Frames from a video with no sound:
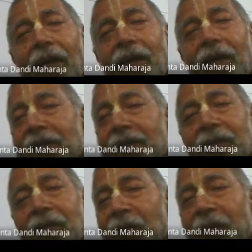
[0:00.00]

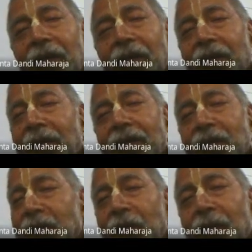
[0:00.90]
urine and
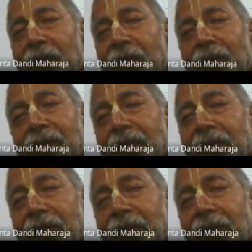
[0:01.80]
stool smells